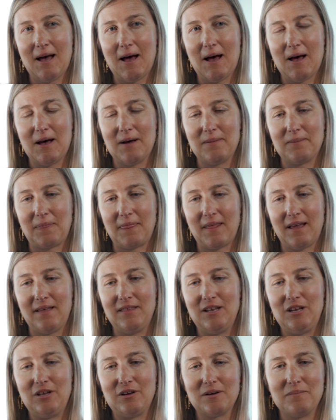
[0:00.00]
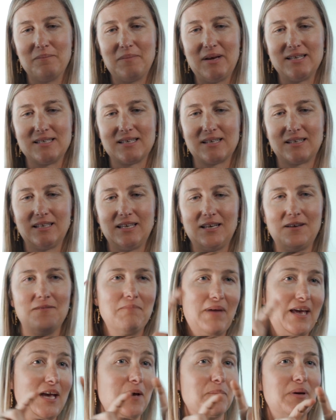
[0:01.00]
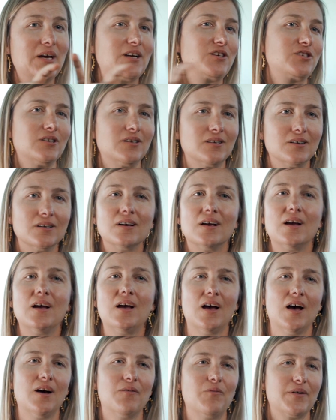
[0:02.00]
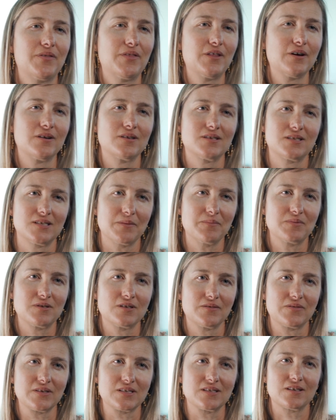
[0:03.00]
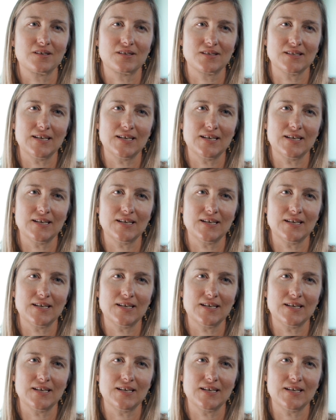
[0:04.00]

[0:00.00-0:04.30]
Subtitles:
and then you can basically make a picture of what the Earth's subsurface looks